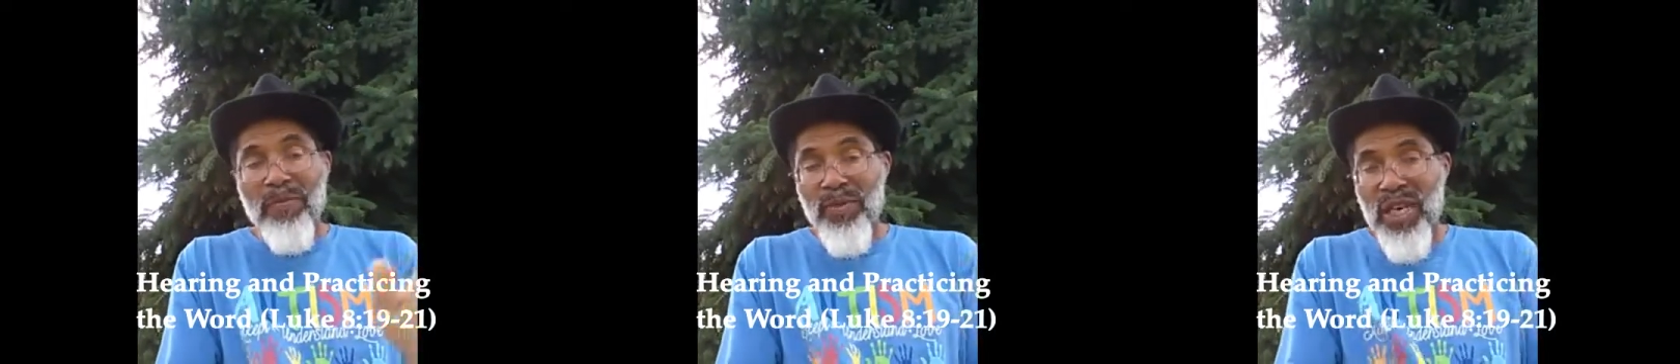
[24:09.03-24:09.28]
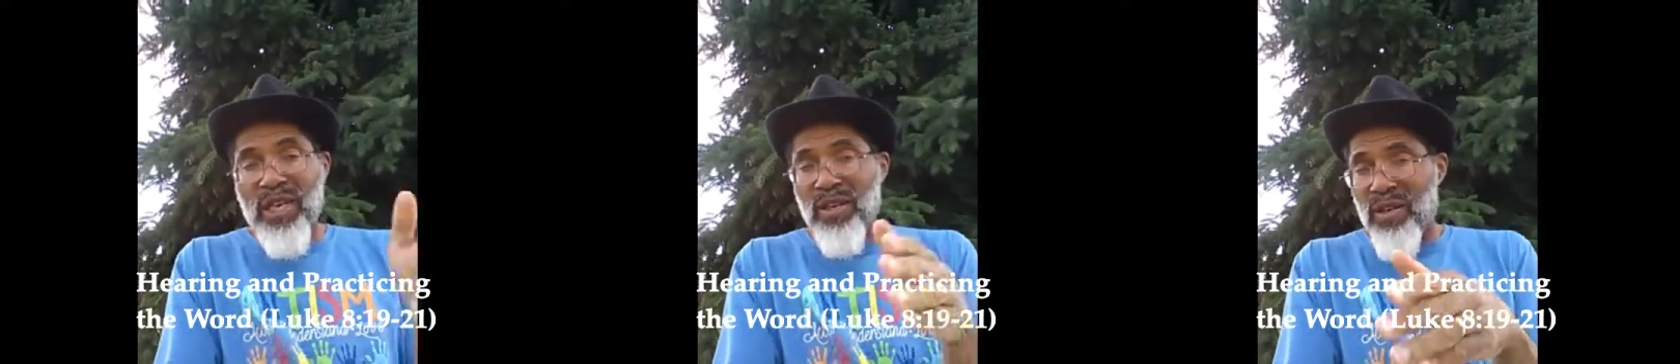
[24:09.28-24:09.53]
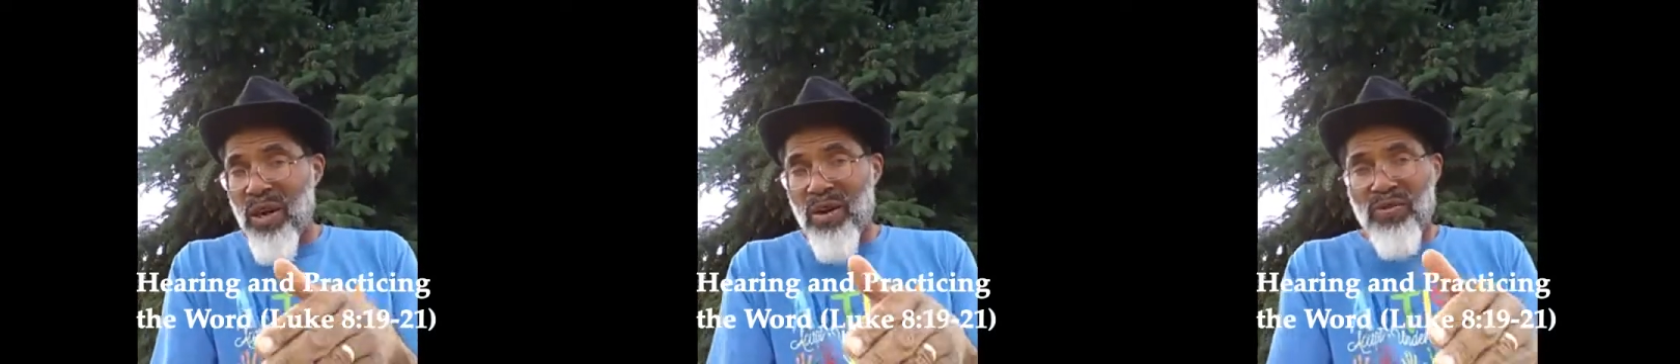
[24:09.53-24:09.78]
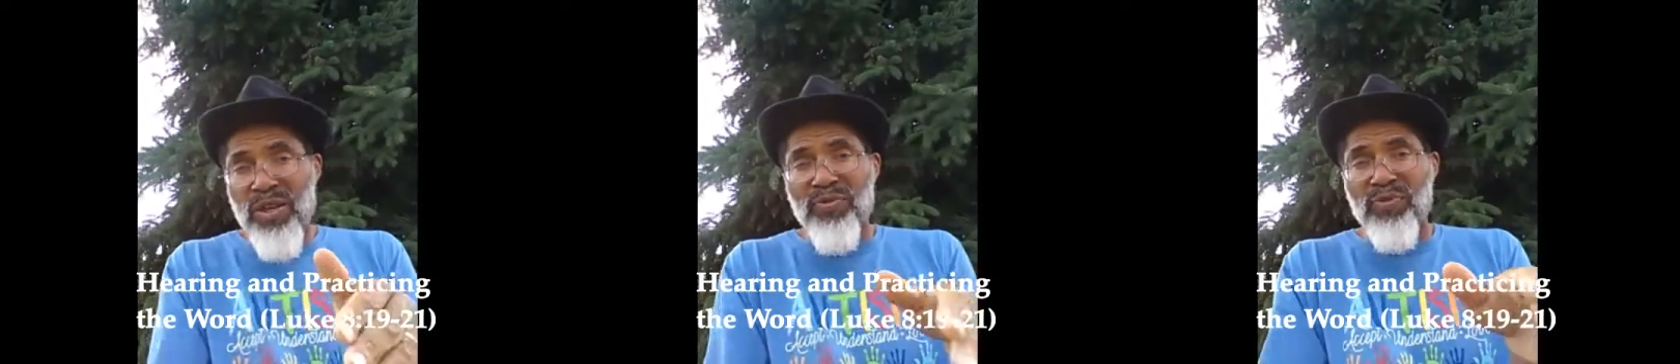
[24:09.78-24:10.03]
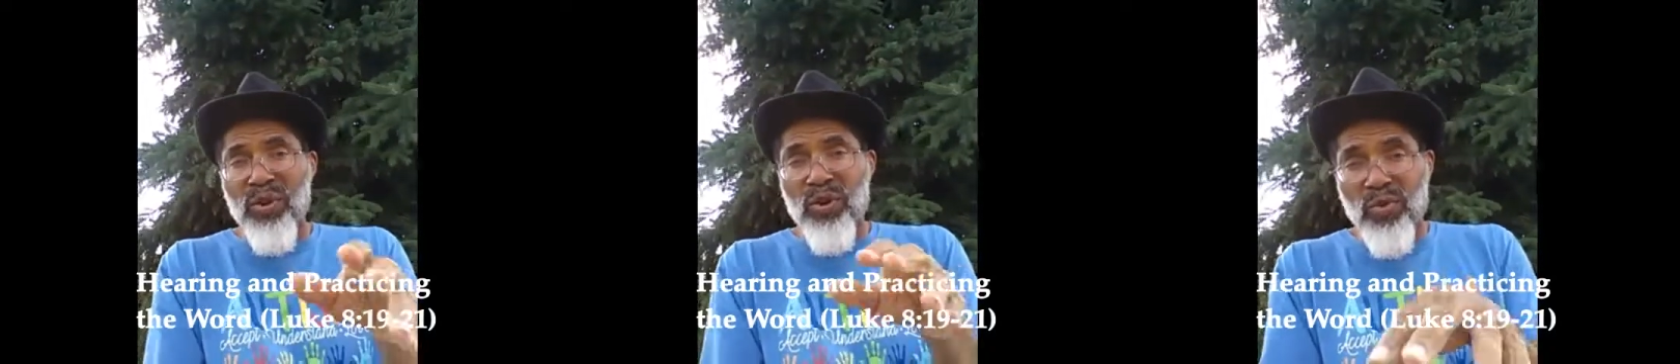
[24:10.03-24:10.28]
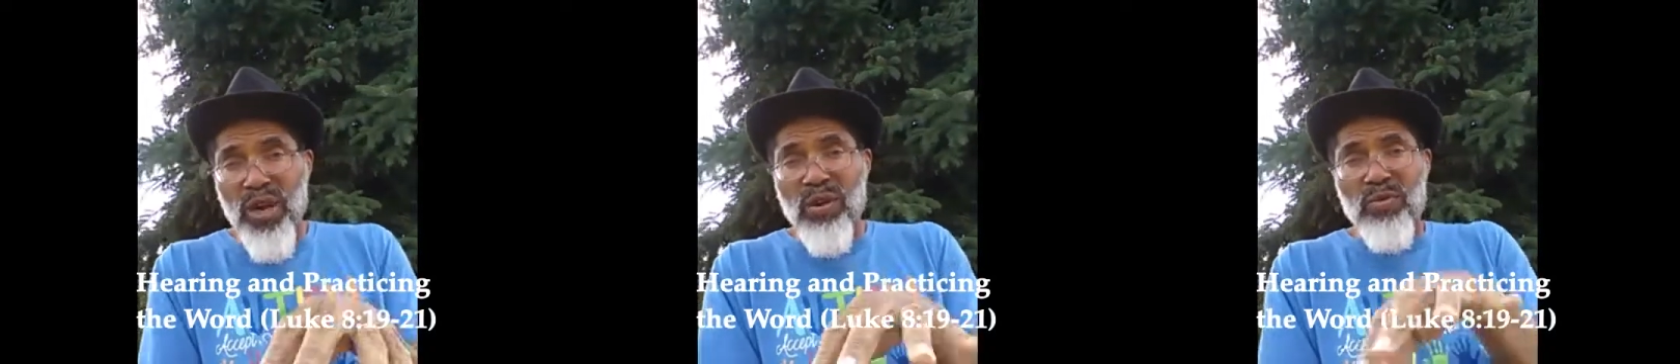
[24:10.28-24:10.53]
Didn't know that the
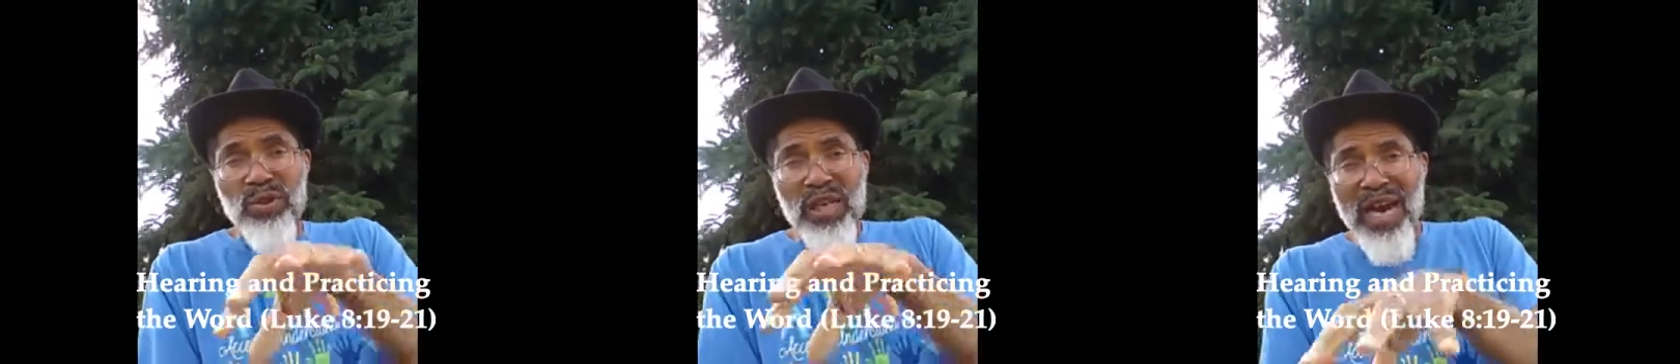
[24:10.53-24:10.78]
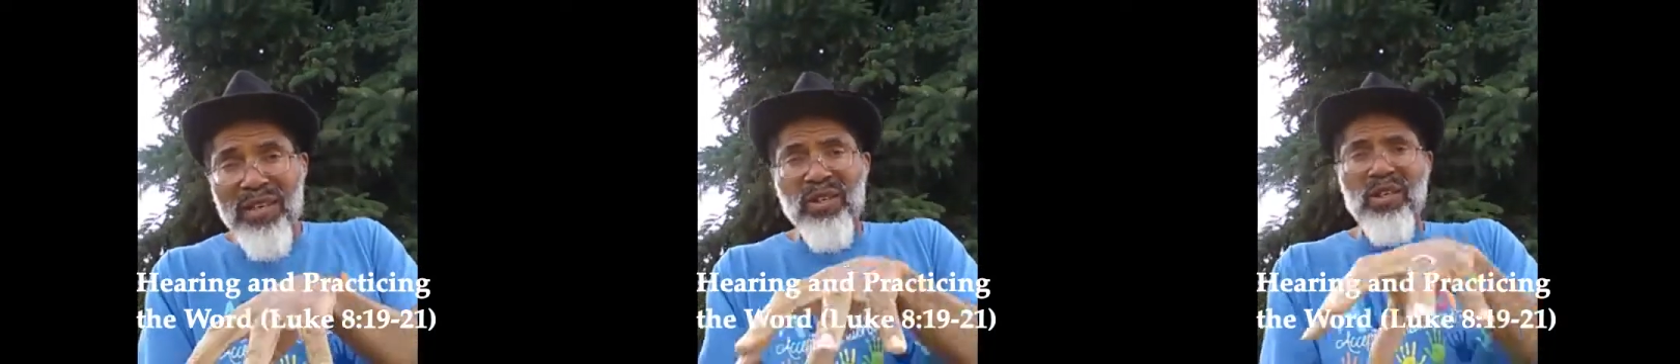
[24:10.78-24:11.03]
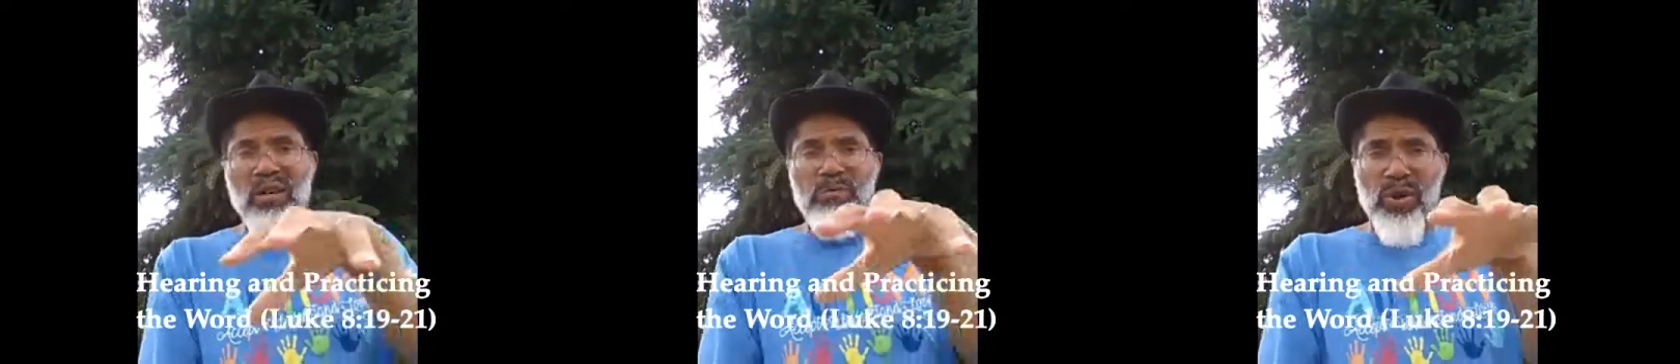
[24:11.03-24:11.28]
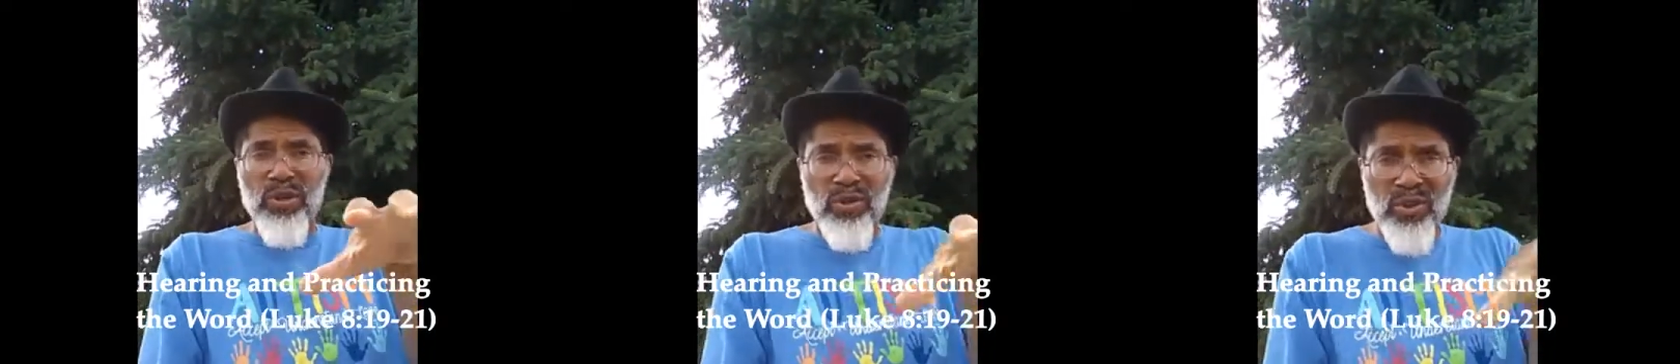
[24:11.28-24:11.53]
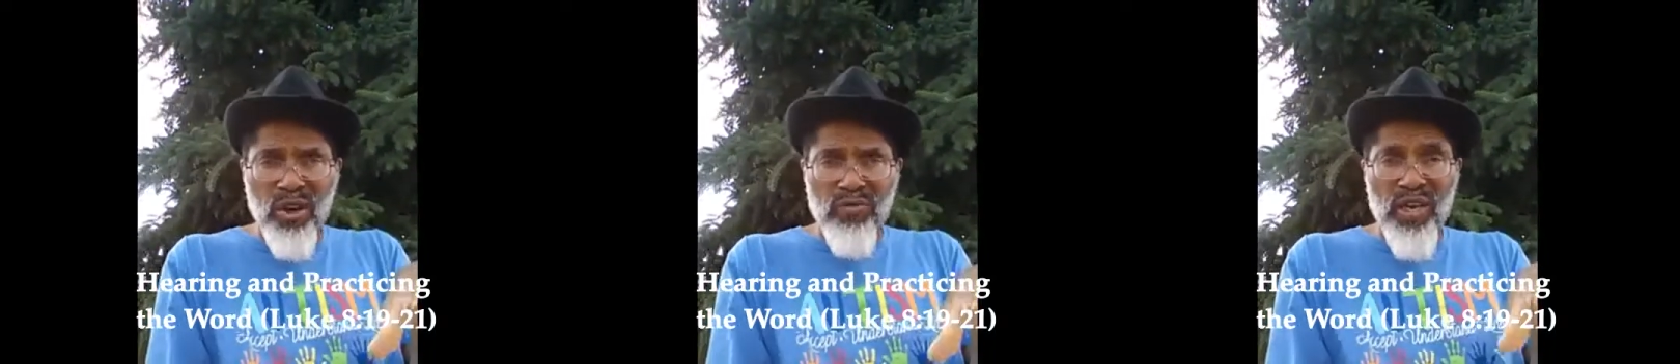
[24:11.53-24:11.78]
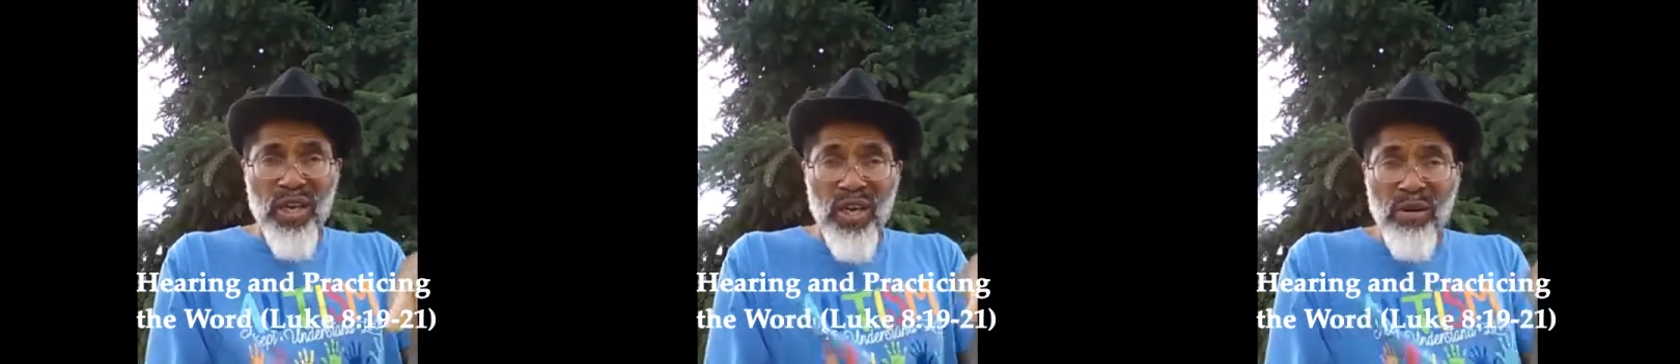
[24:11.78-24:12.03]
Greek was actually
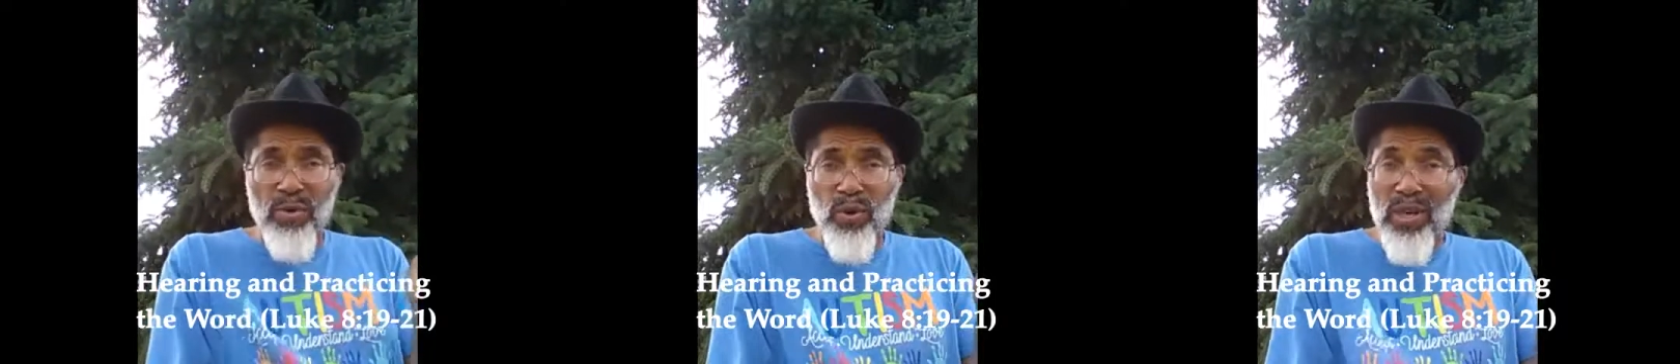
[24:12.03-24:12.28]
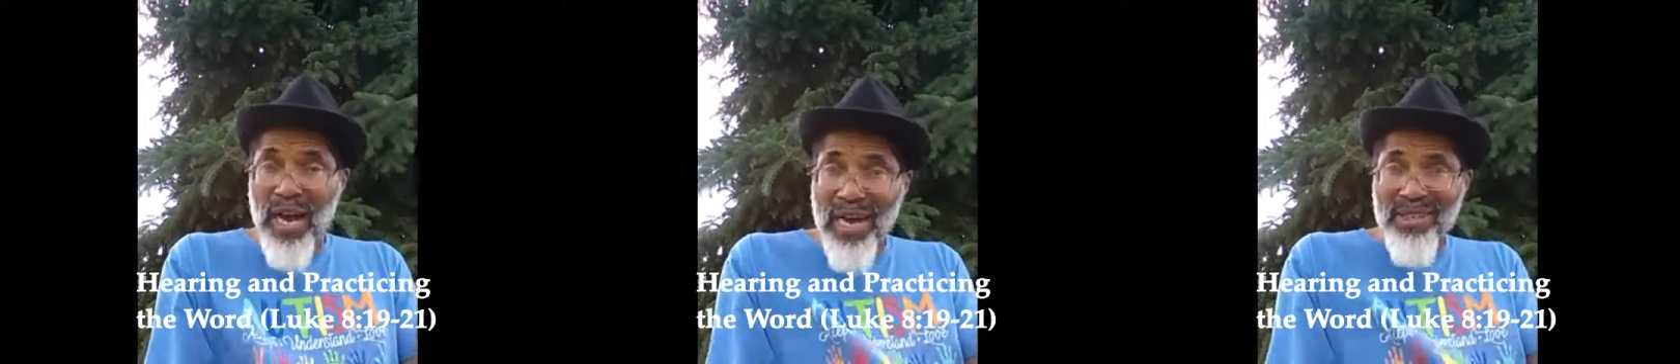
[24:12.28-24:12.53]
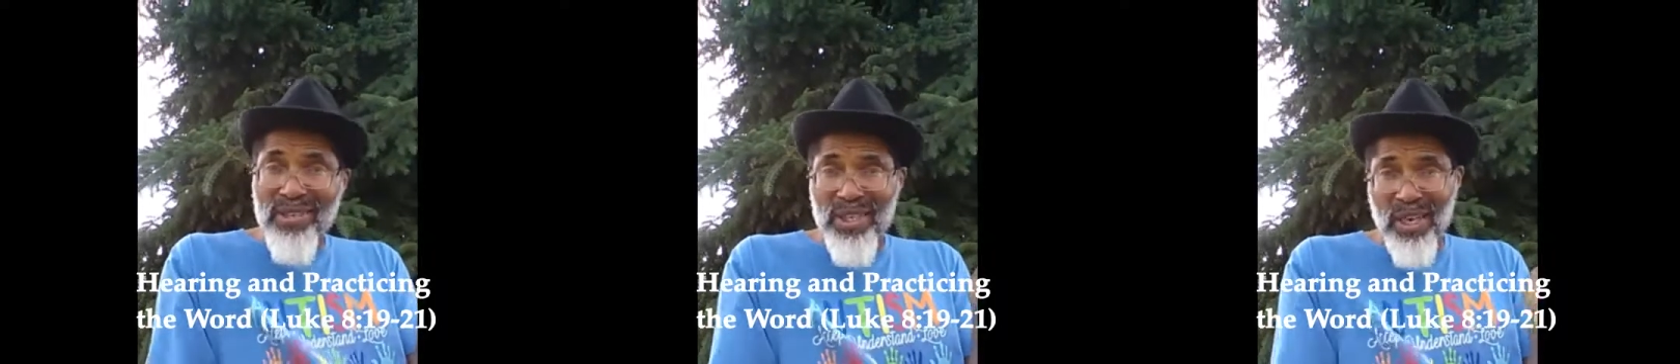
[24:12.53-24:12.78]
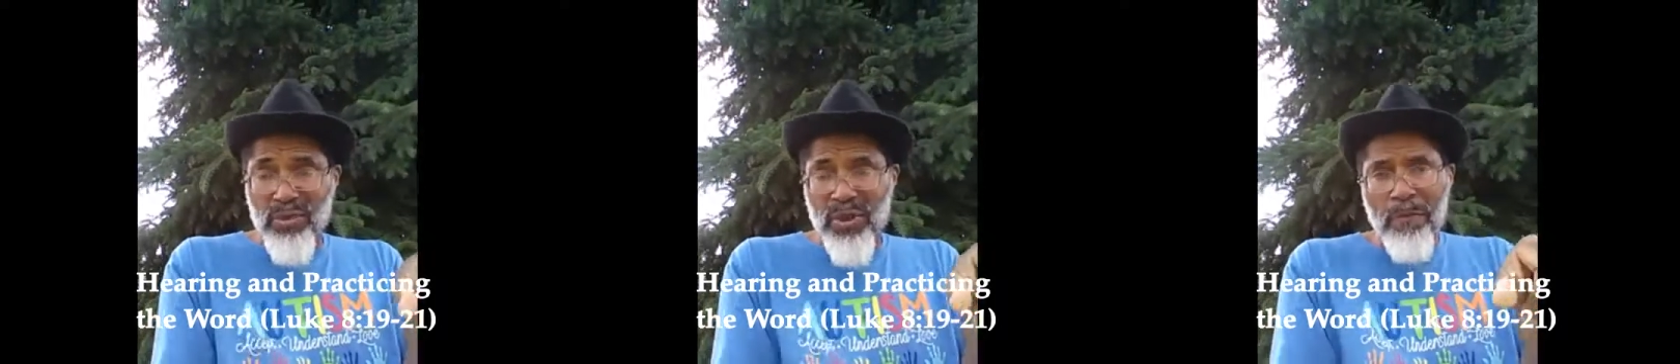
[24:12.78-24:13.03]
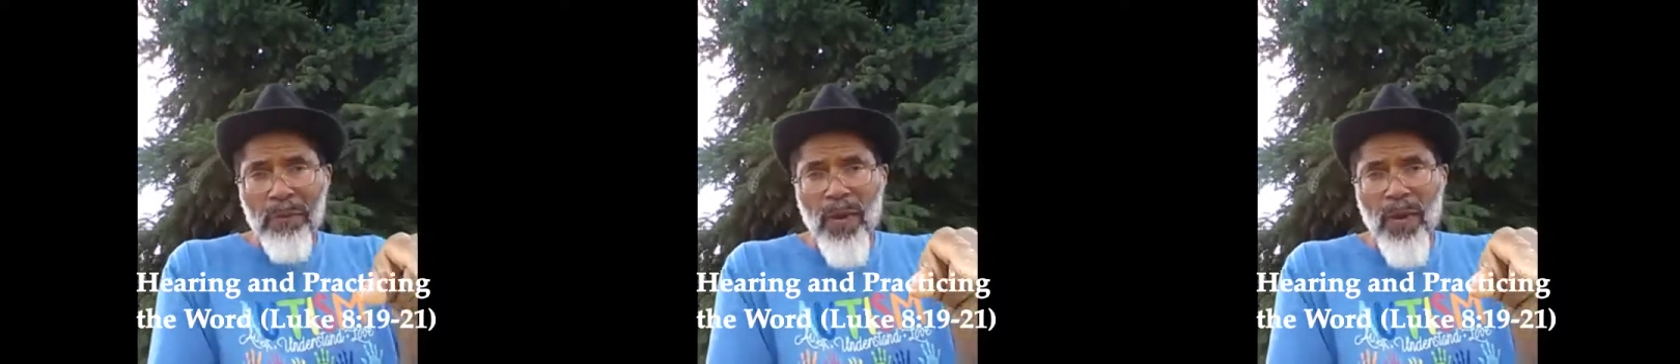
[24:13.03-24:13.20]
preserving Hebrew concepts.